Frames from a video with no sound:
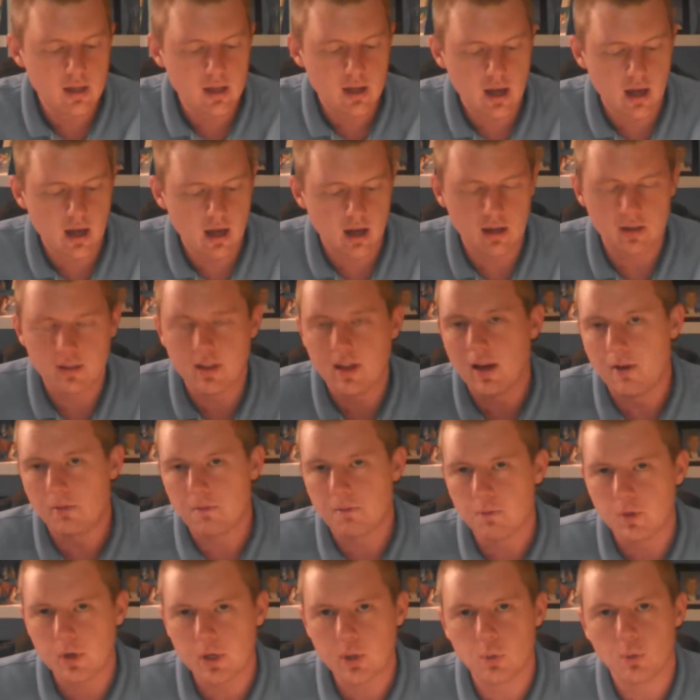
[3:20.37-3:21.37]
They have
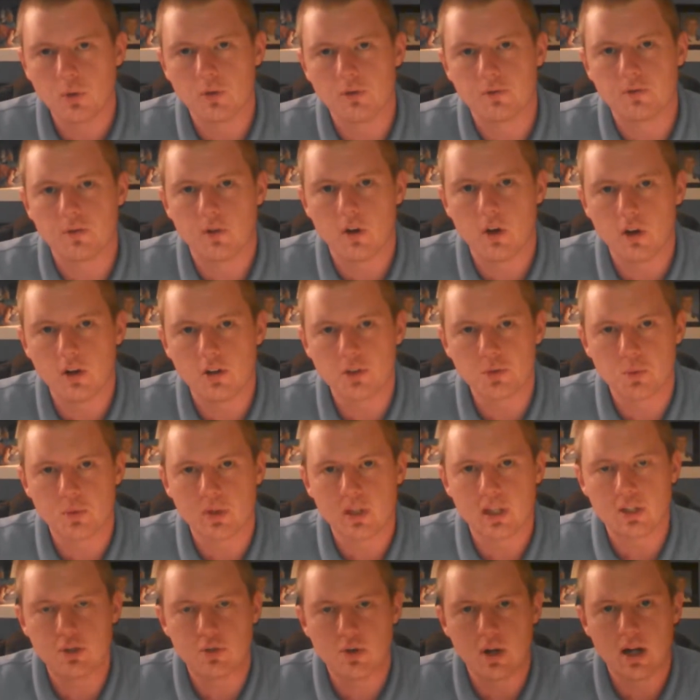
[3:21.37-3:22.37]
frequent falls when
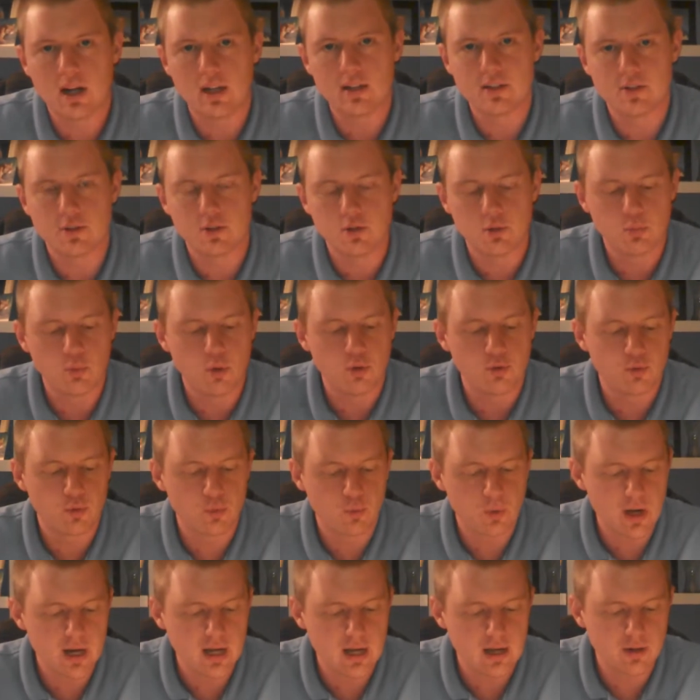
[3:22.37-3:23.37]
they try to move
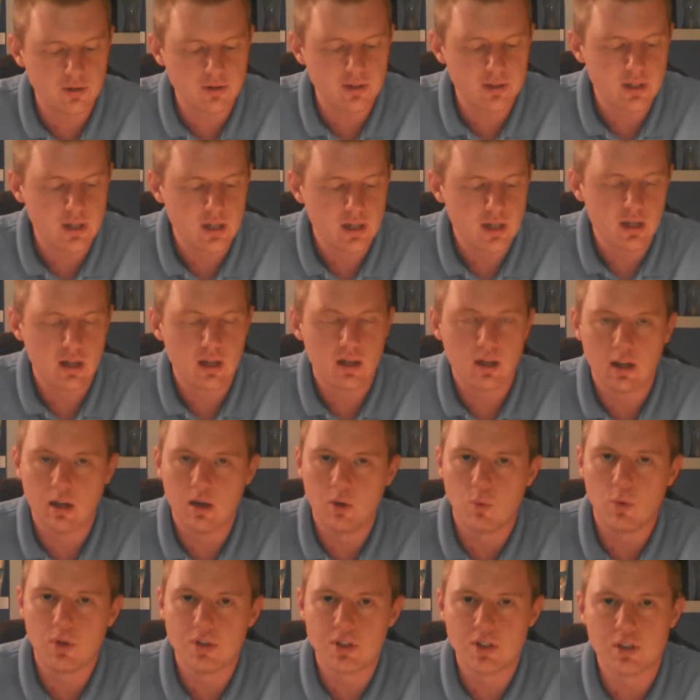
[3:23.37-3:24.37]
around,
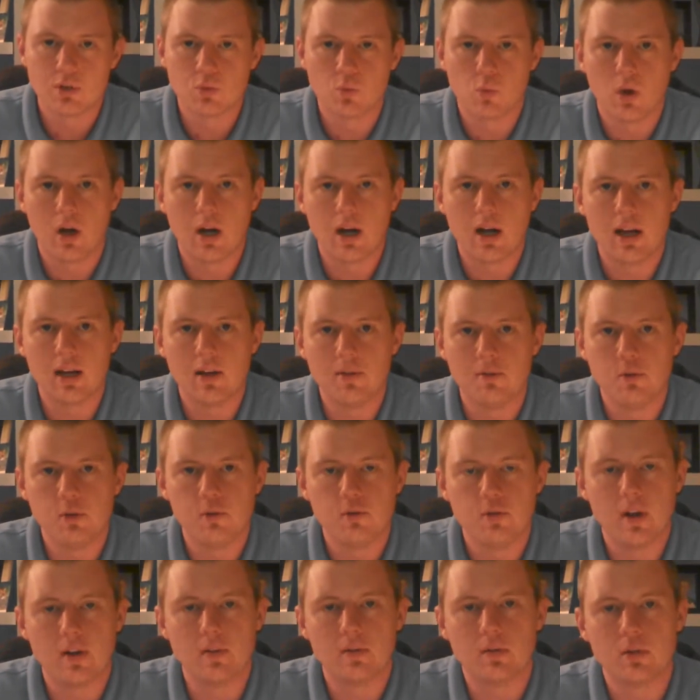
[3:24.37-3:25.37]
which is why if
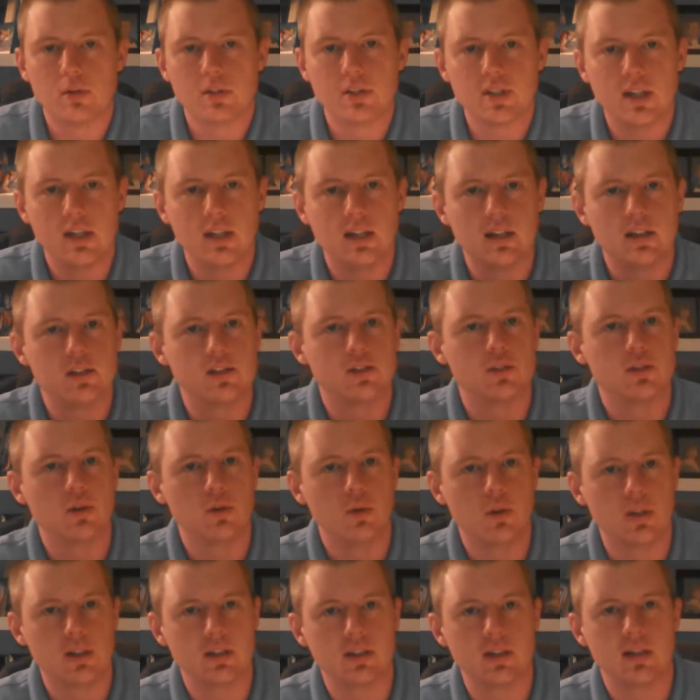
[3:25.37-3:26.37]
you've ever seen a
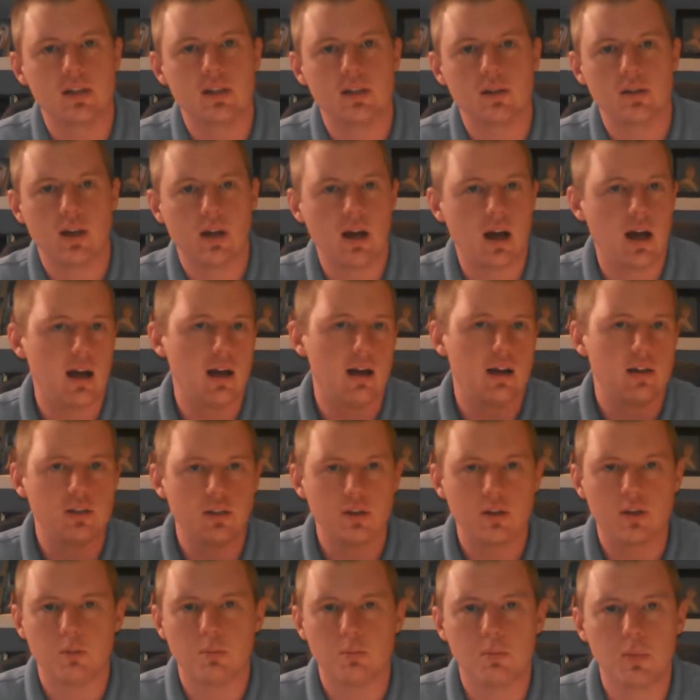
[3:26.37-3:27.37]
student in
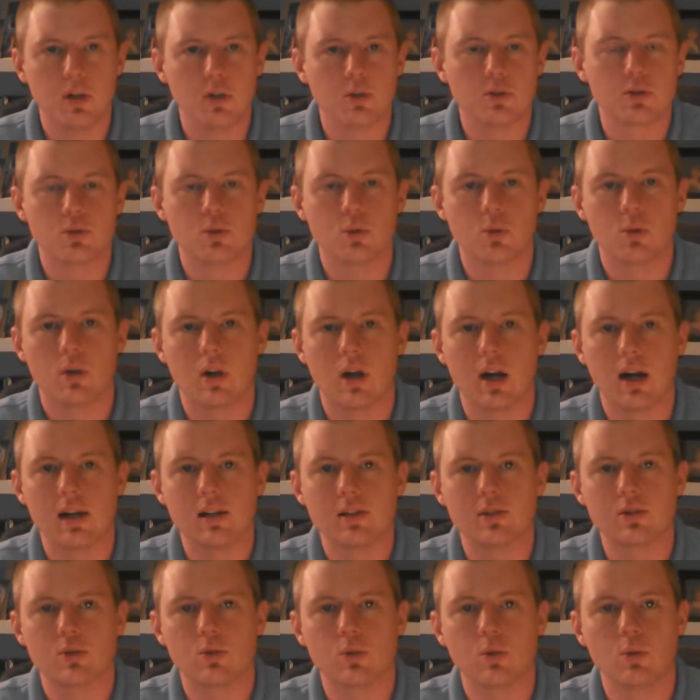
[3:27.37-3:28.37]
your middle school or high
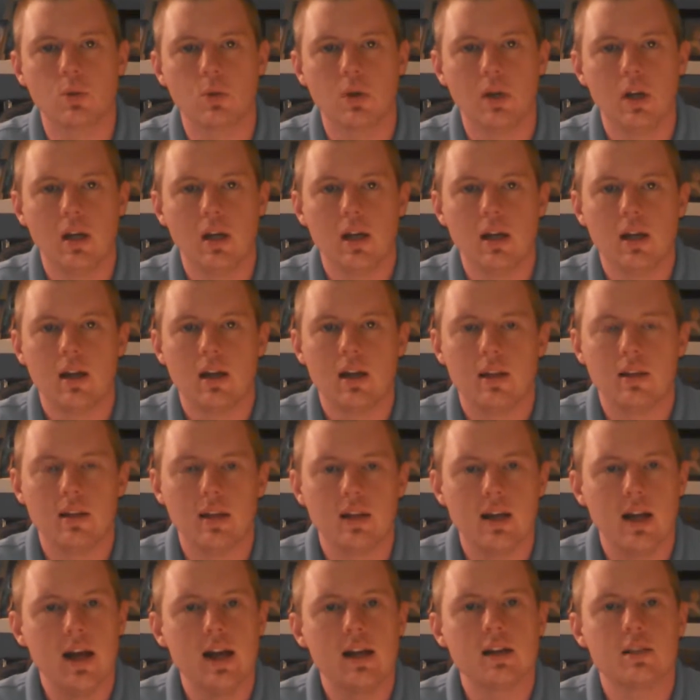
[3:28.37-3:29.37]
school
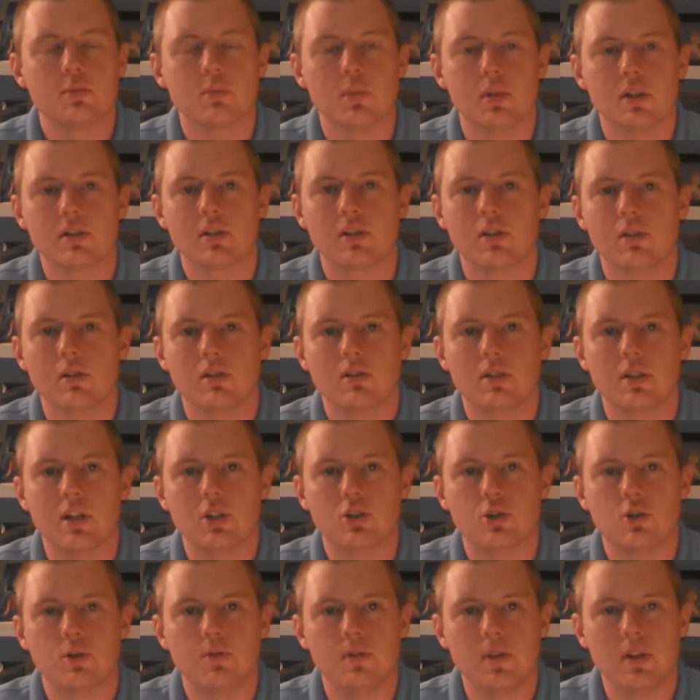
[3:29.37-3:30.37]
that has muscular
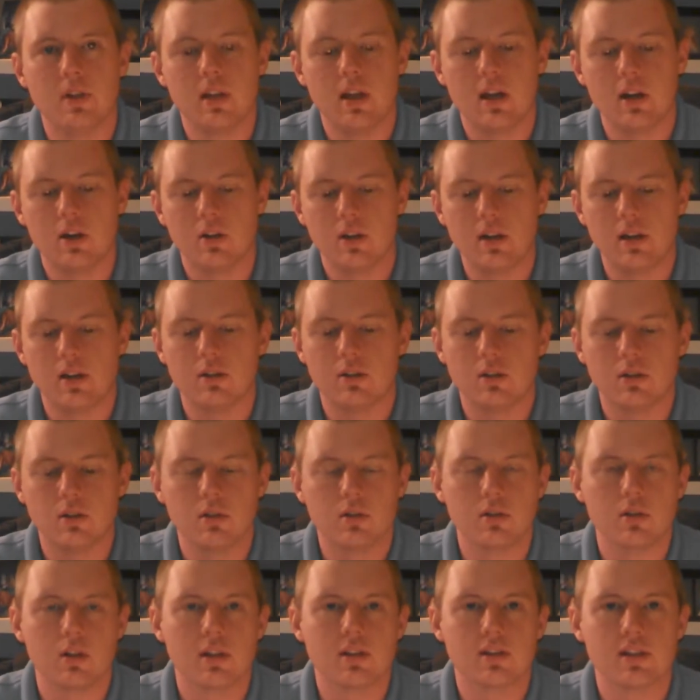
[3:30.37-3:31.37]
dystrophy, they are
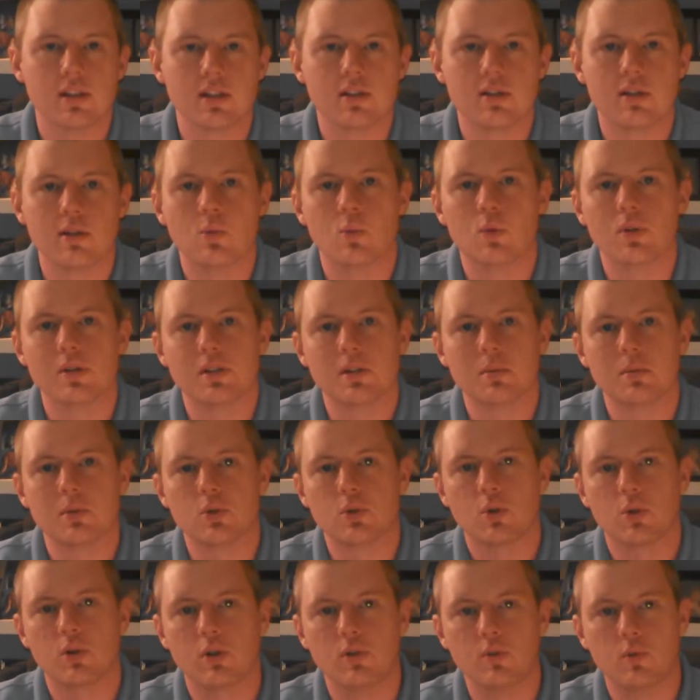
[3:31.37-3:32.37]
either assisted with some
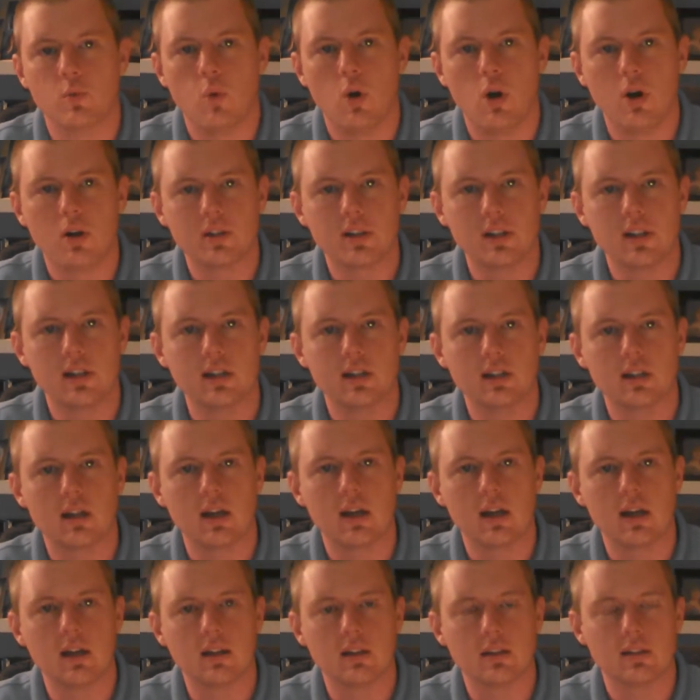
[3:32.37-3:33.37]
sort of walking
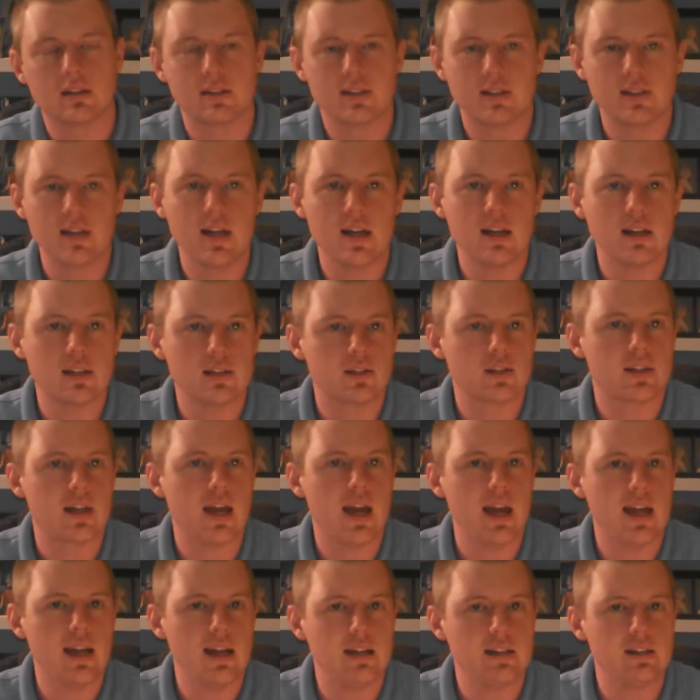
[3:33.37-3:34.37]
sticks,
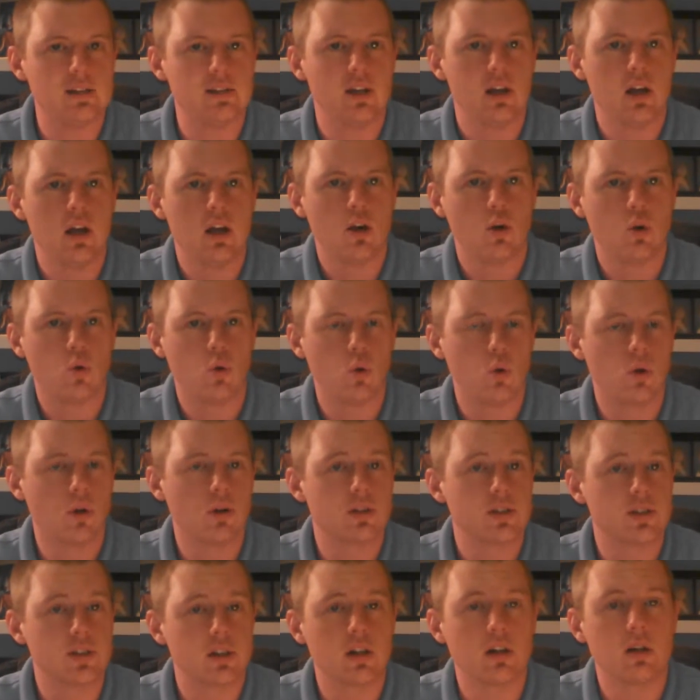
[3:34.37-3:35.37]
canes, or
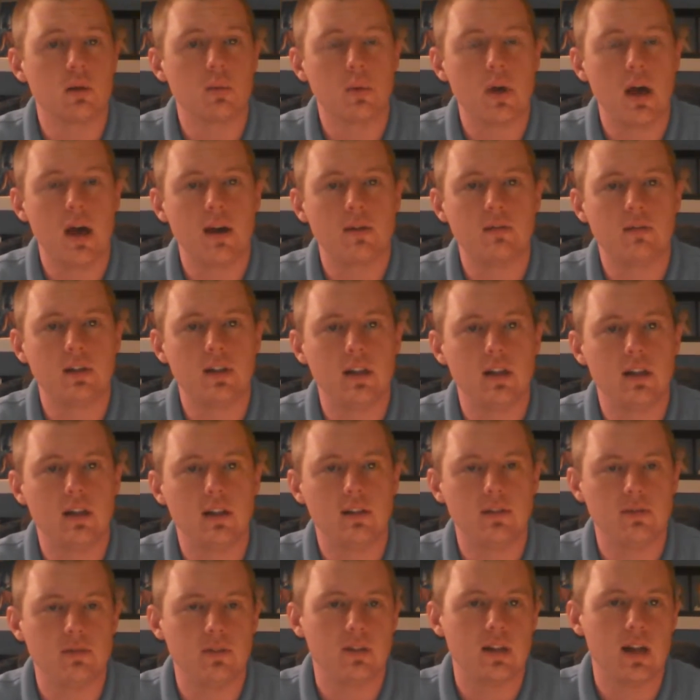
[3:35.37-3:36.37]
some
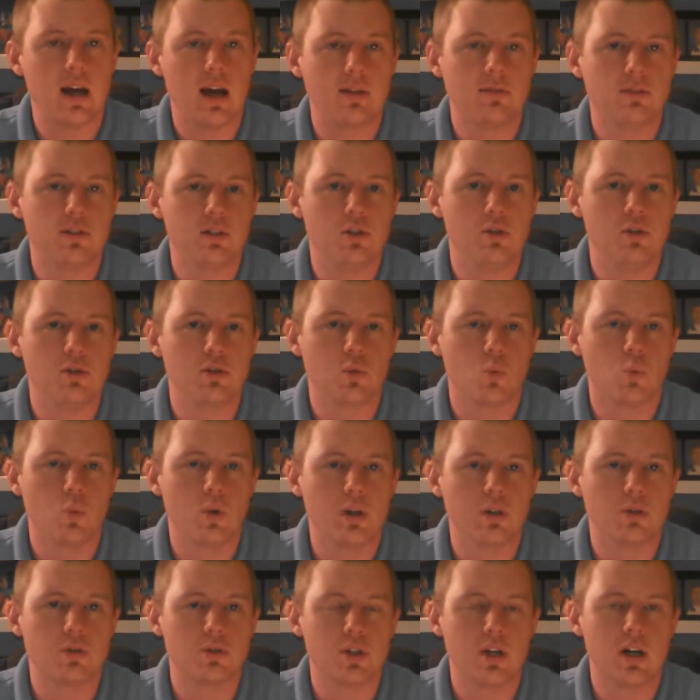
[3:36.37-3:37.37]
even have to use a
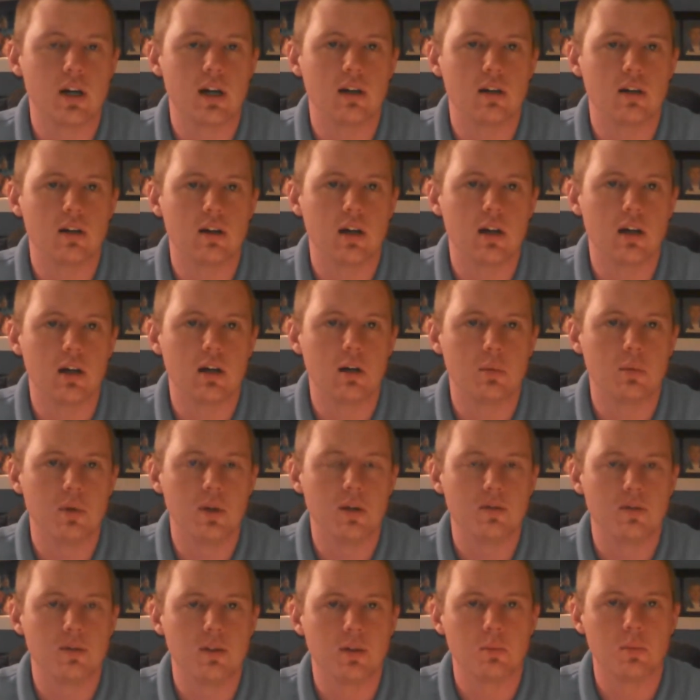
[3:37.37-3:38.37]
wheelchair
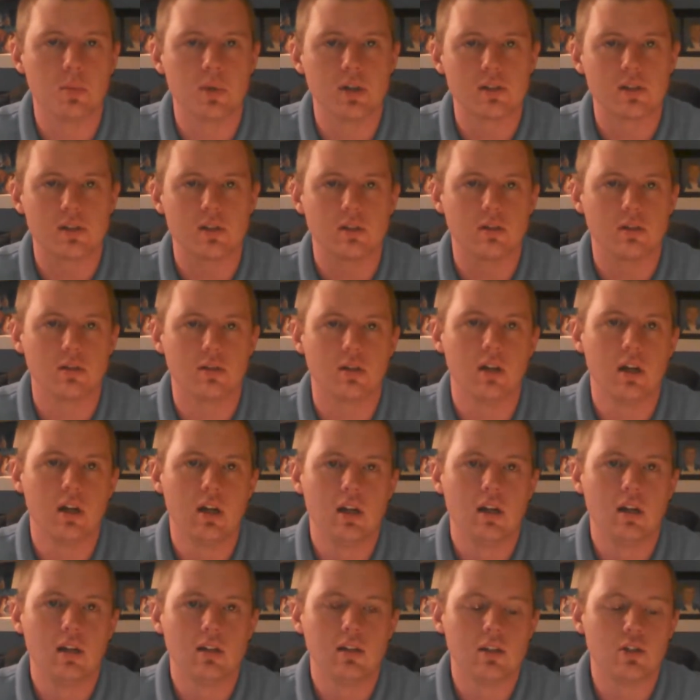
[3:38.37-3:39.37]
if the muscular
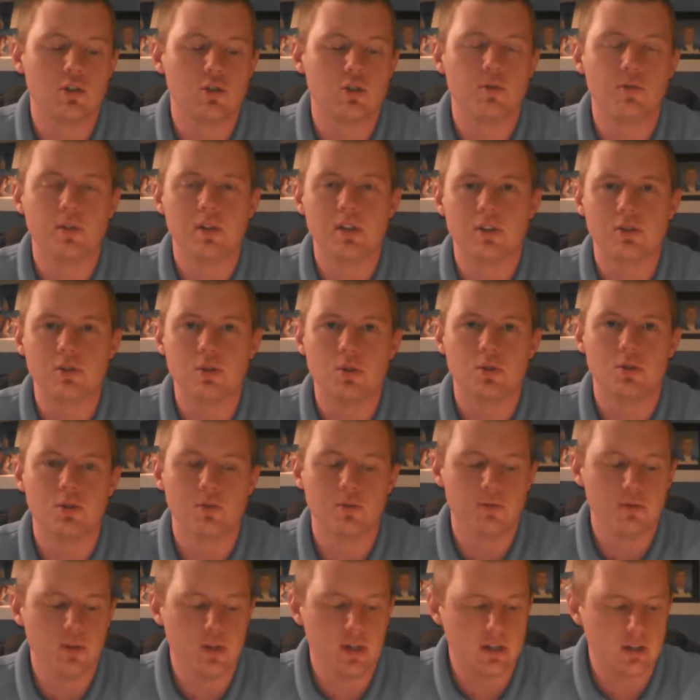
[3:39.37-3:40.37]
dystrophy is too
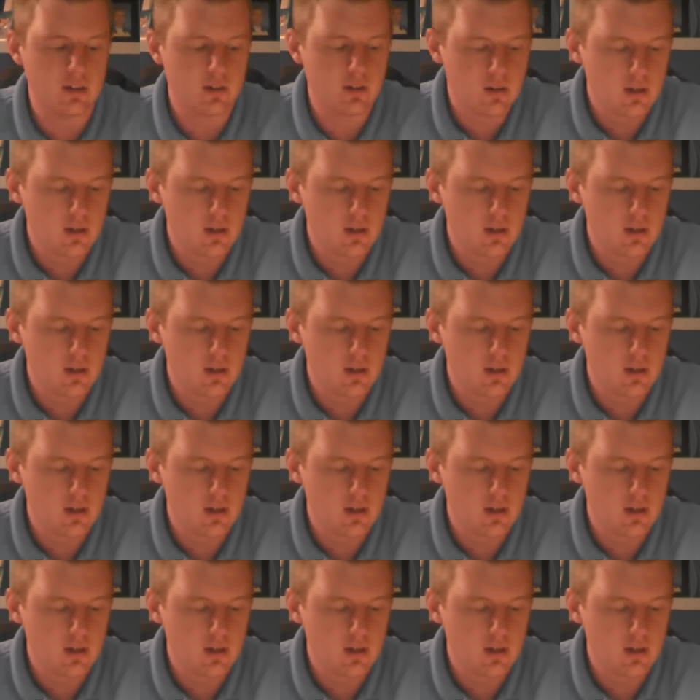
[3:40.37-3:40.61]
severe.